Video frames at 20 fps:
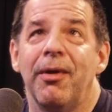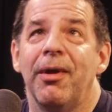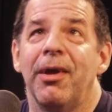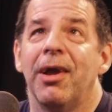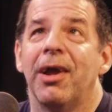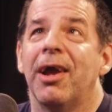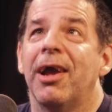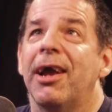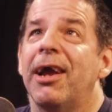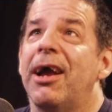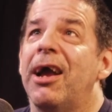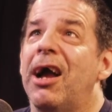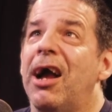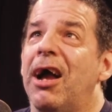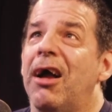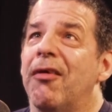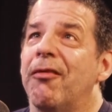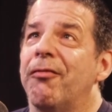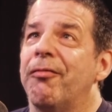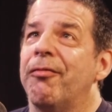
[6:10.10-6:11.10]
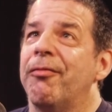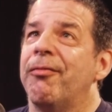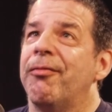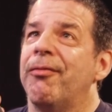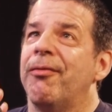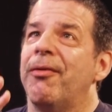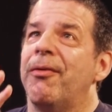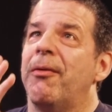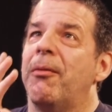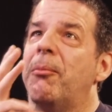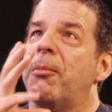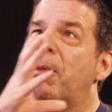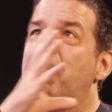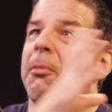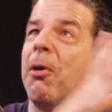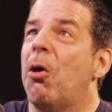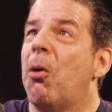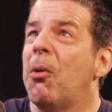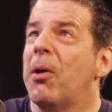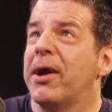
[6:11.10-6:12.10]
because
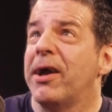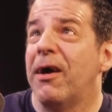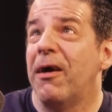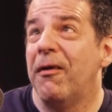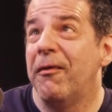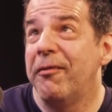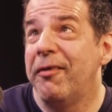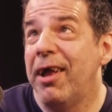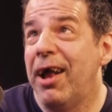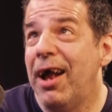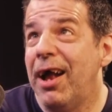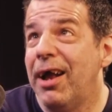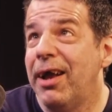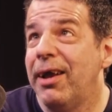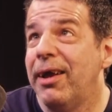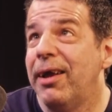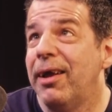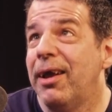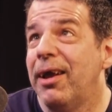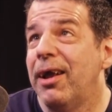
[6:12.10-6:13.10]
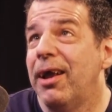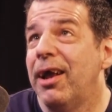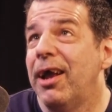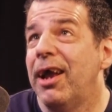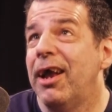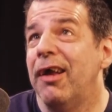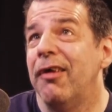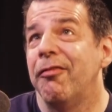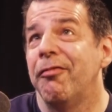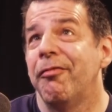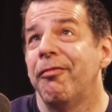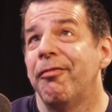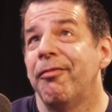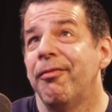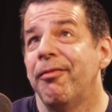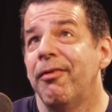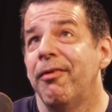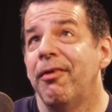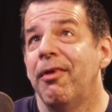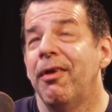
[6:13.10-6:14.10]
Memorial Day is
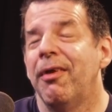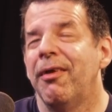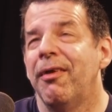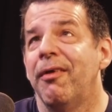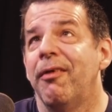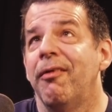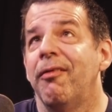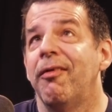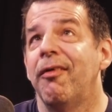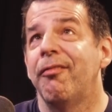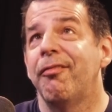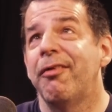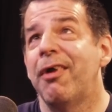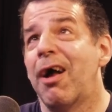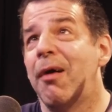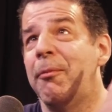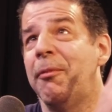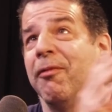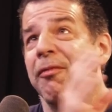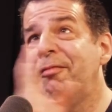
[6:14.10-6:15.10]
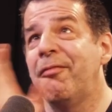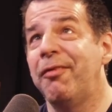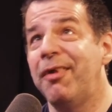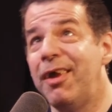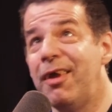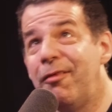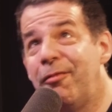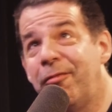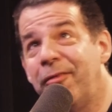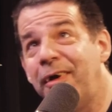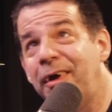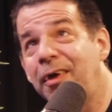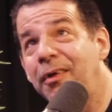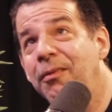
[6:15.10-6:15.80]
the summer season,